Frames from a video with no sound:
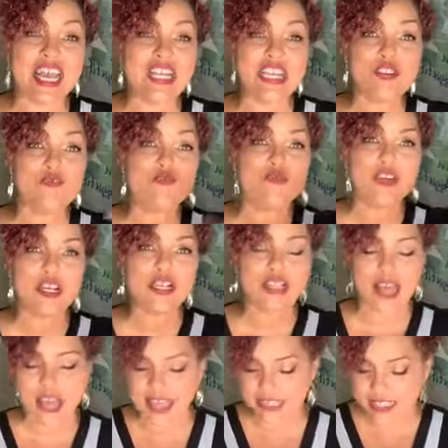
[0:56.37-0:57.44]
And I didn't
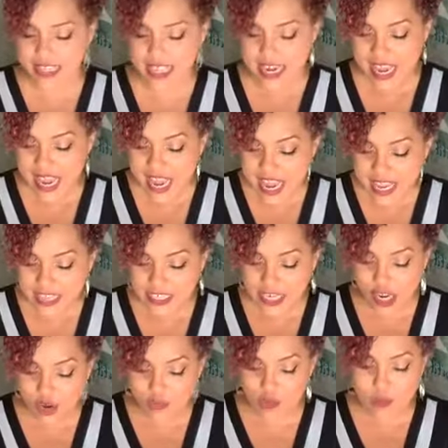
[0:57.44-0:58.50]
realize it
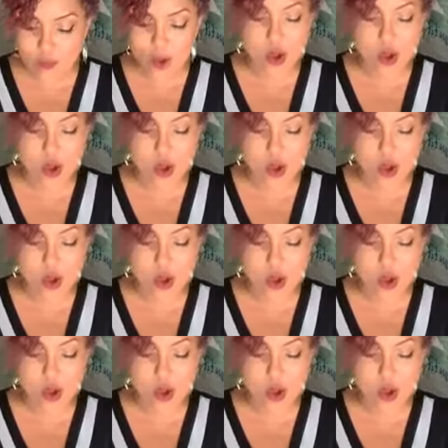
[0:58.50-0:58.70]
until